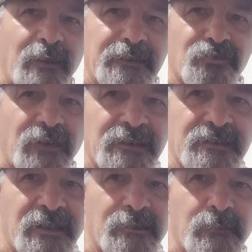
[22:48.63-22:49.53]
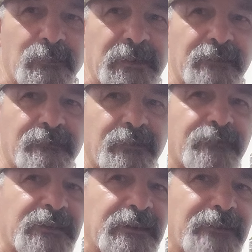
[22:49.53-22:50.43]
I can try to sell them and make
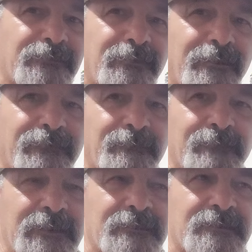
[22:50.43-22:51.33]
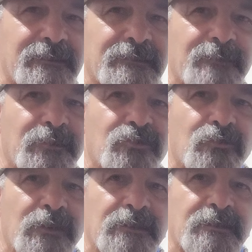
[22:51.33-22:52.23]
$1,500 off them, and it's going to take me
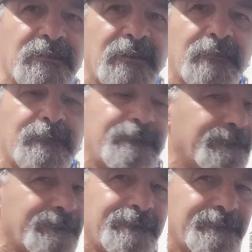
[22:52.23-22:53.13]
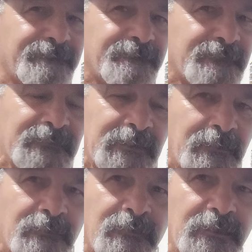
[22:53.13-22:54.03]
2 years to sell them.
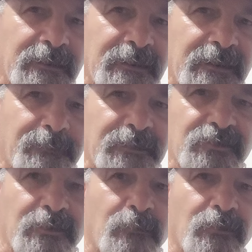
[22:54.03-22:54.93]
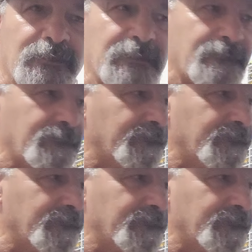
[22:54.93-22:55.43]
Not going to happen. It's not worth it.